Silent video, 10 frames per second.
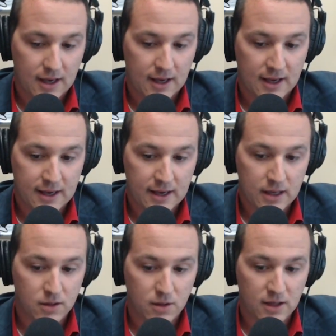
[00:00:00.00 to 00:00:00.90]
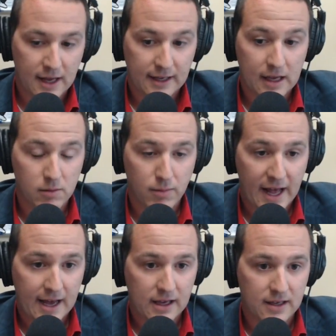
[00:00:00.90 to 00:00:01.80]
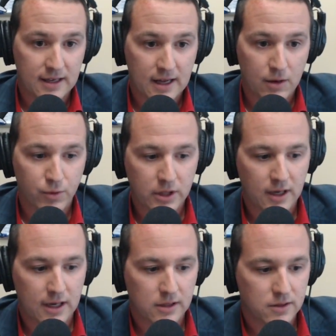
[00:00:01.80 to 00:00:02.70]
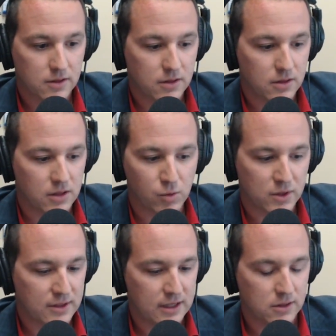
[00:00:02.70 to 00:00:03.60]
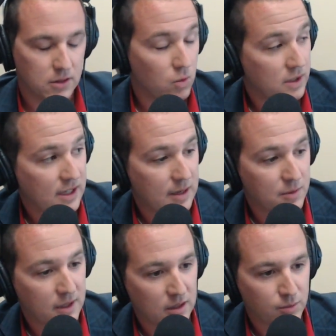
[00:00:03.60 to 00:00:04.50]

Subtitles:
And then I came back, and I realized it was not just a one-time thing.